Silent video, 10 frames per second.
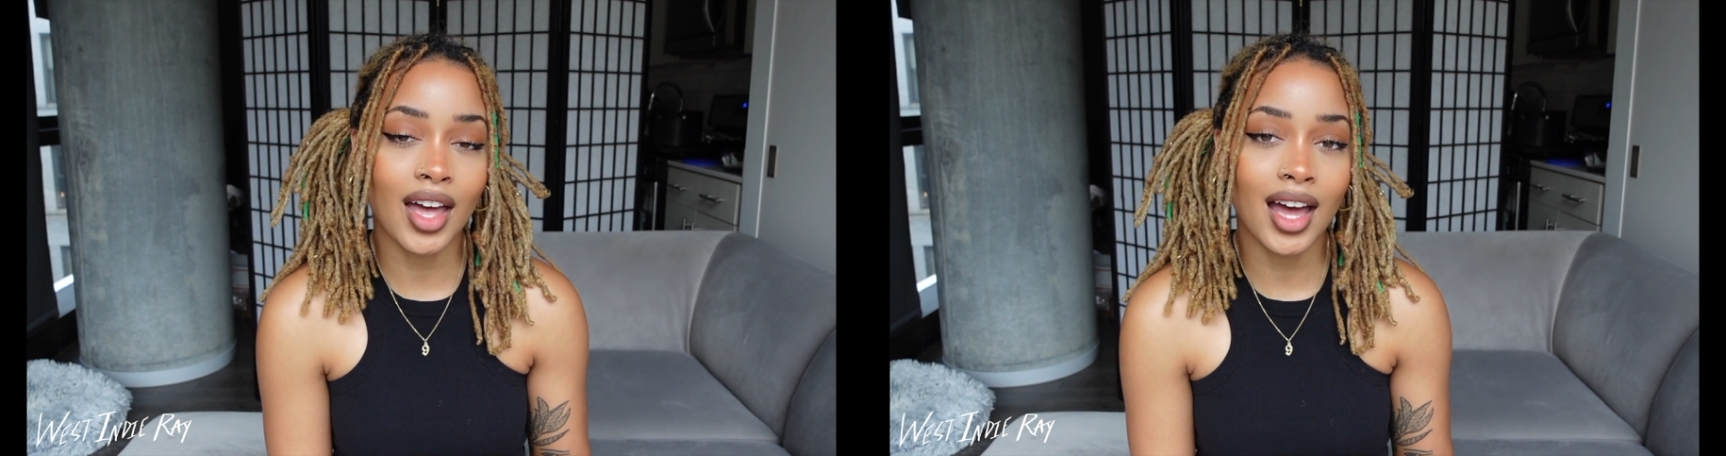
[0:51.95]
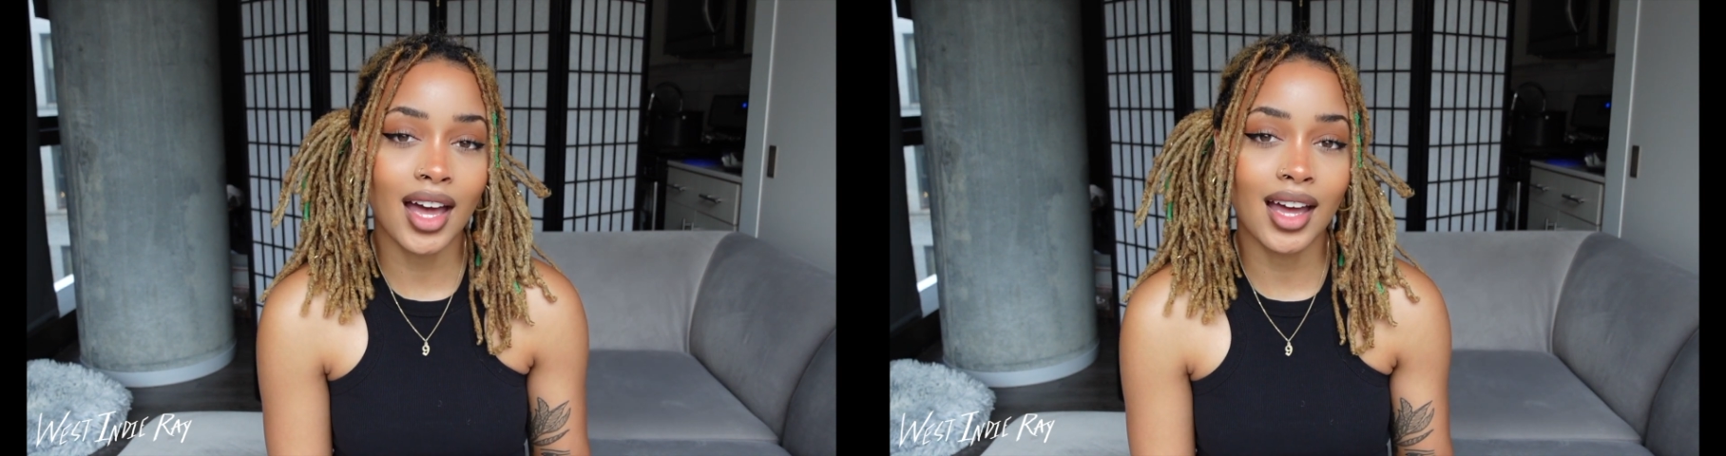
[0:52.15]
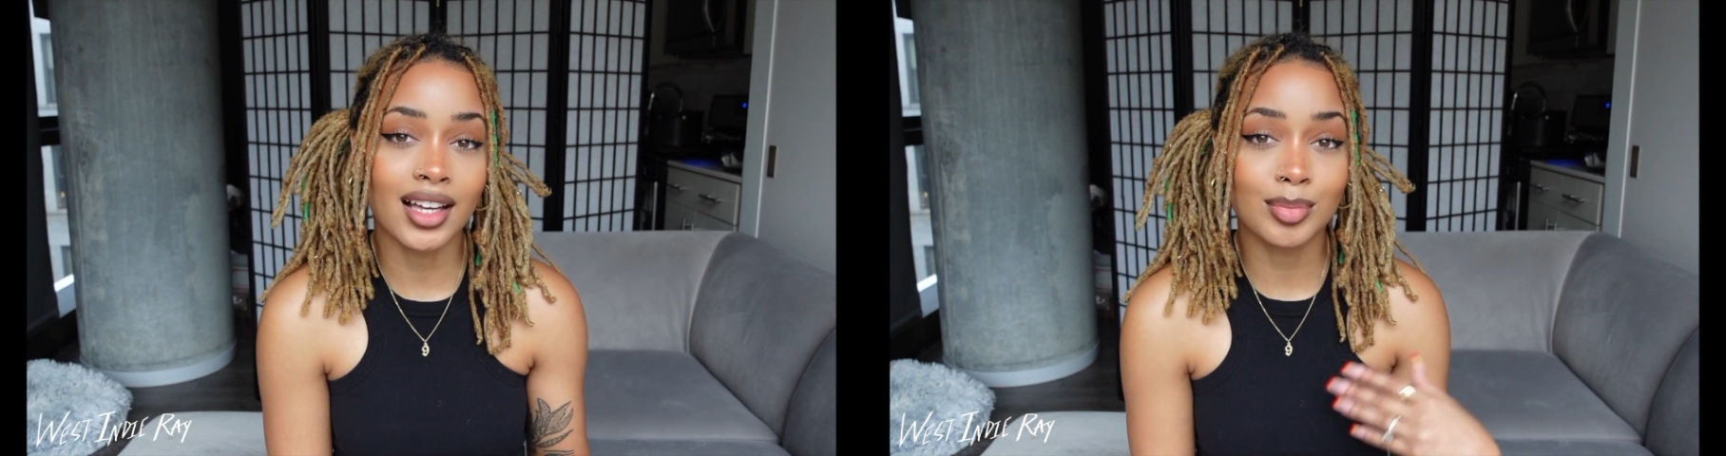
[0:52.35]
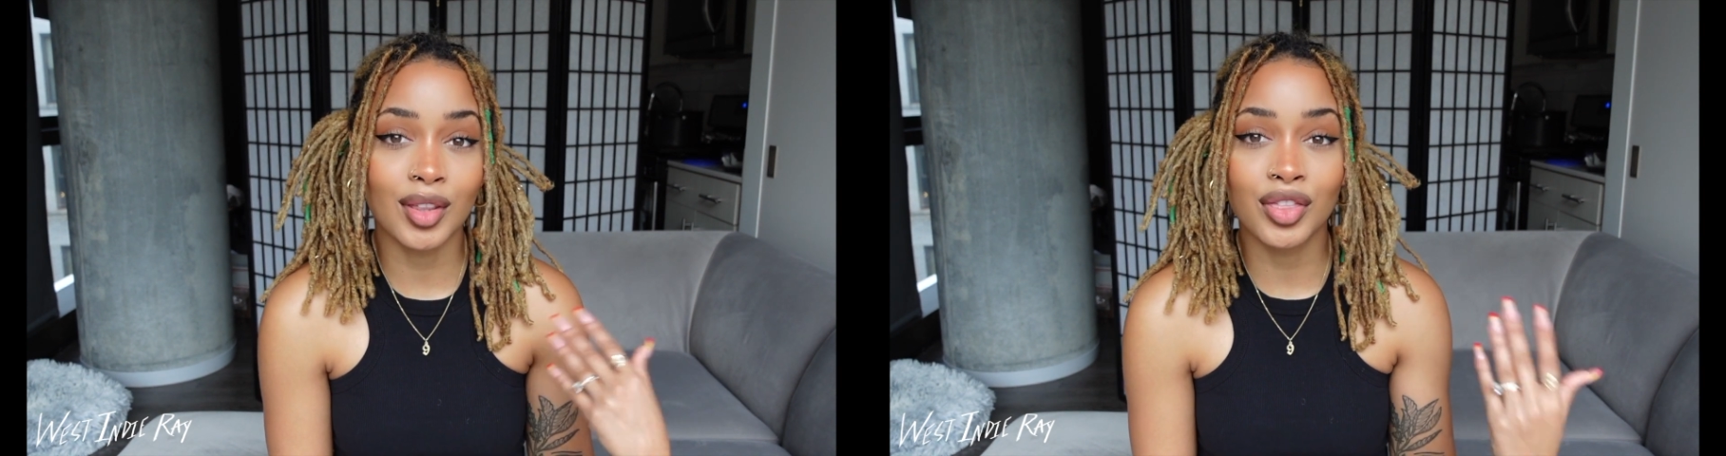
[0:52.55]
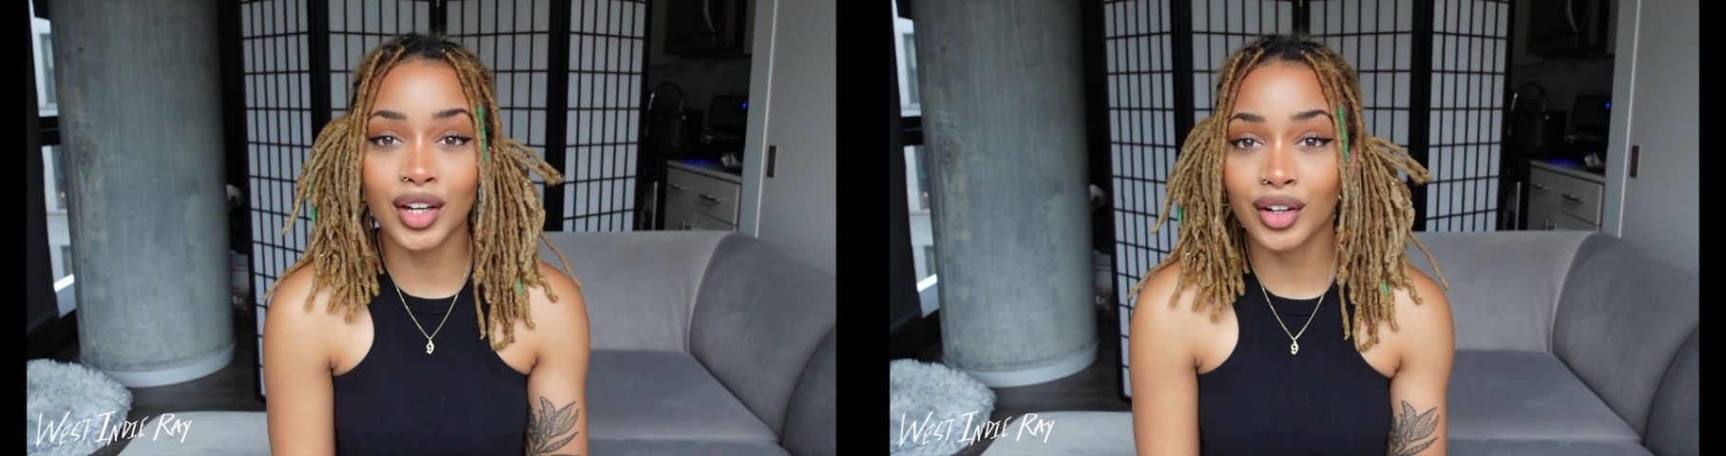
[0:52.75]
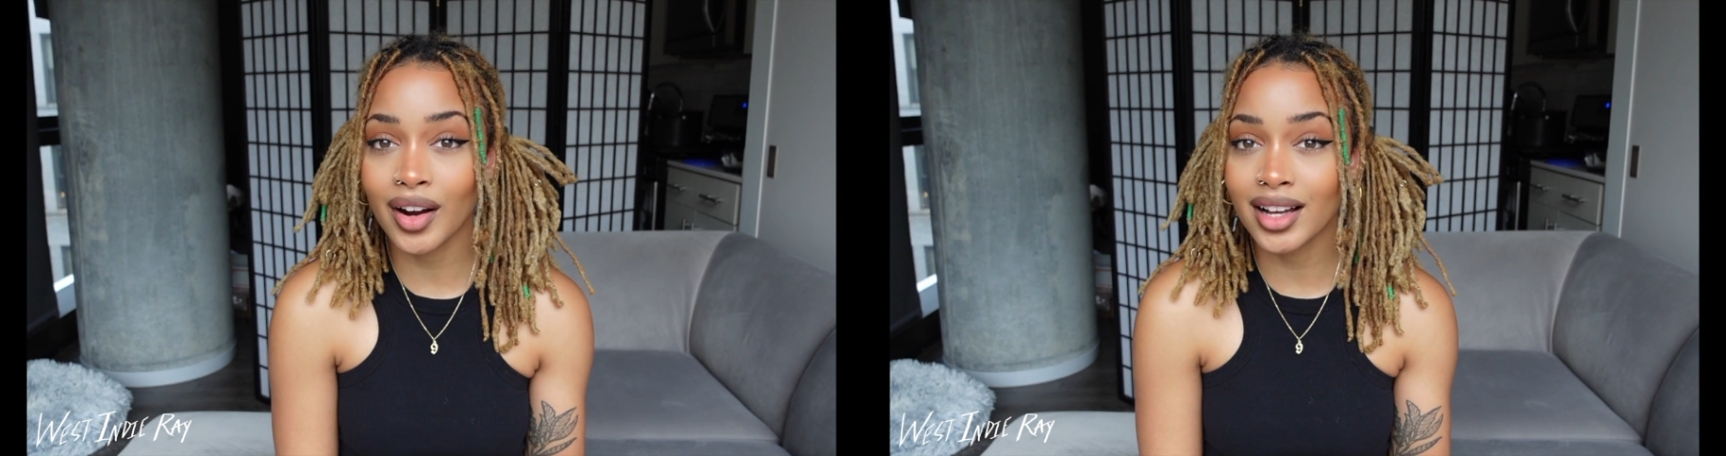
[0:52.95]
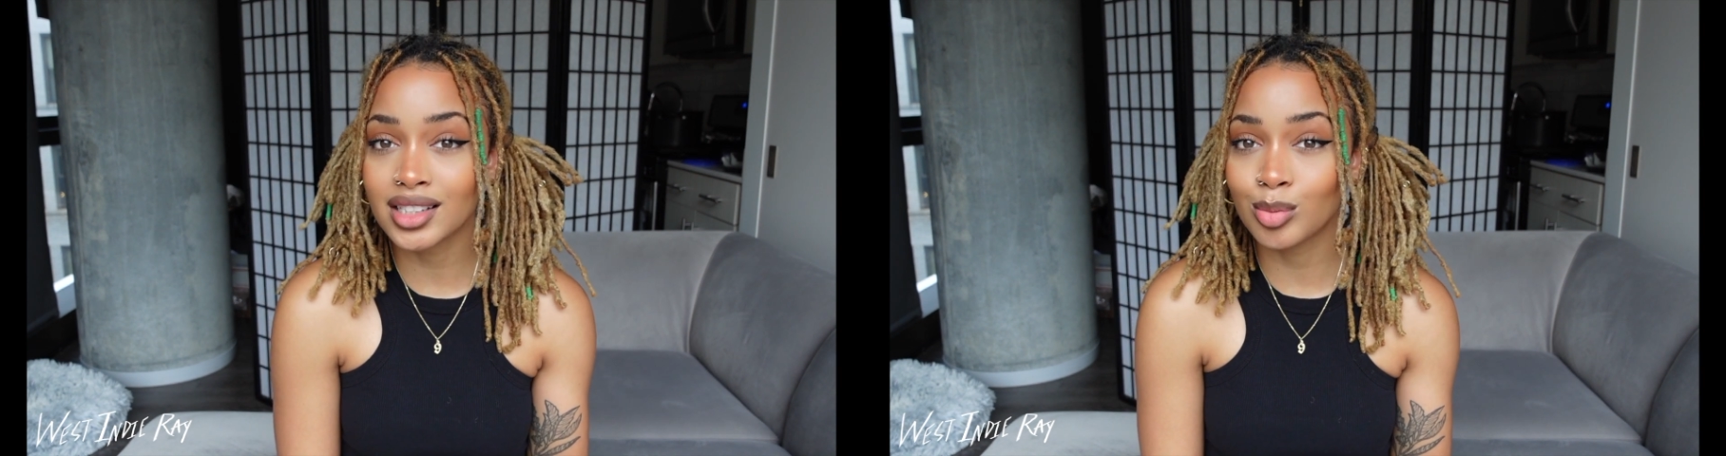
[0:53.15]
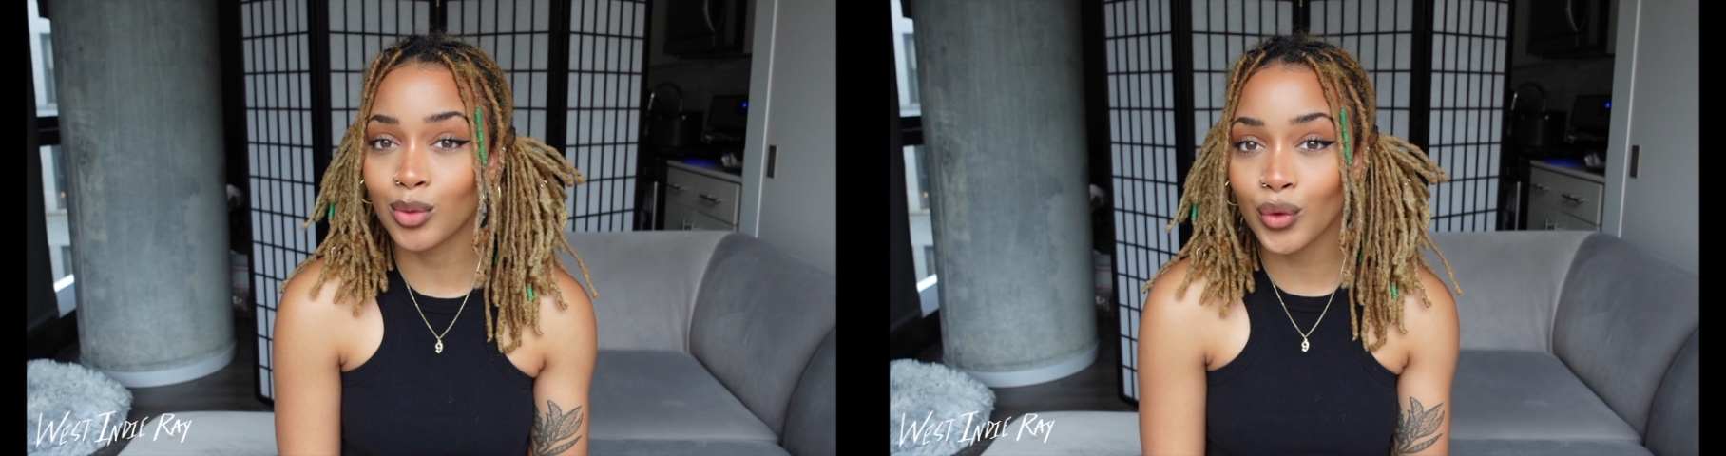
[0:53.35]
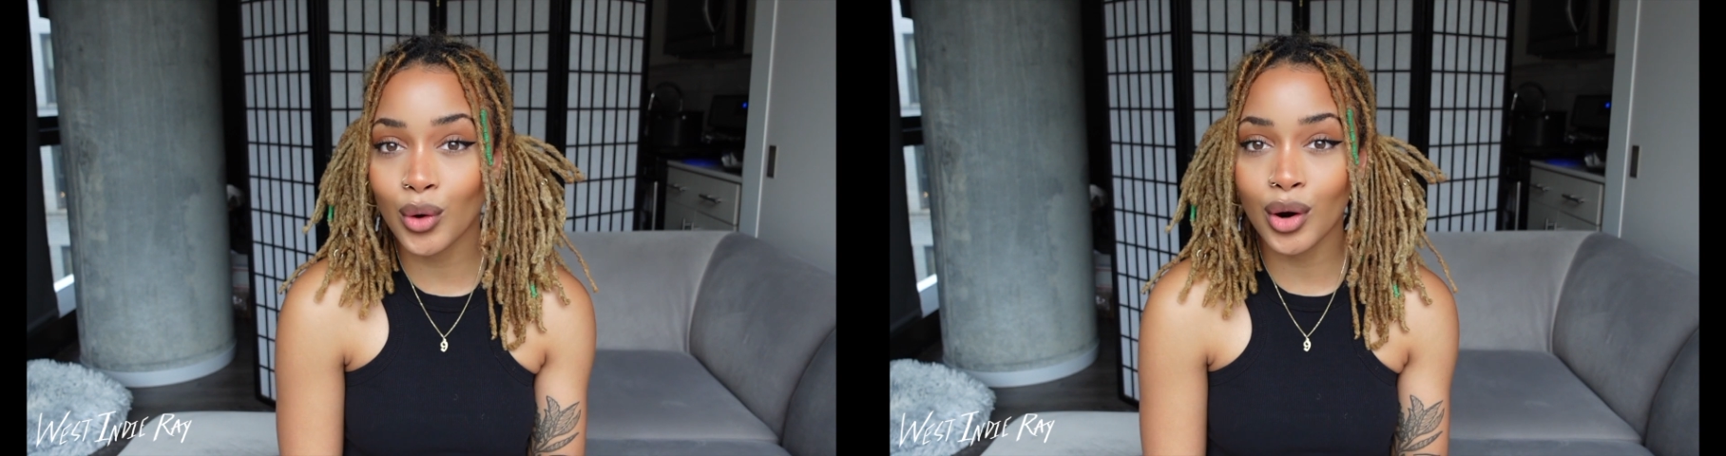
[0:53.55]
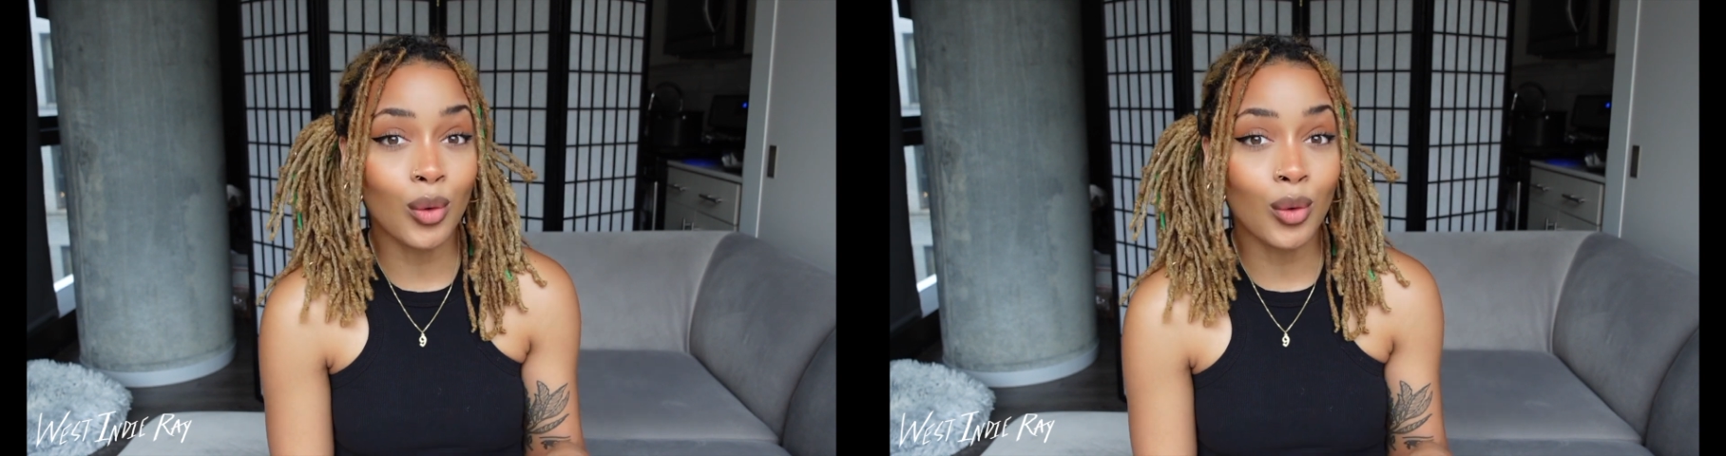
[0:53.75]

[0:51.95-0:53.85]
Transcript: that has been theorized before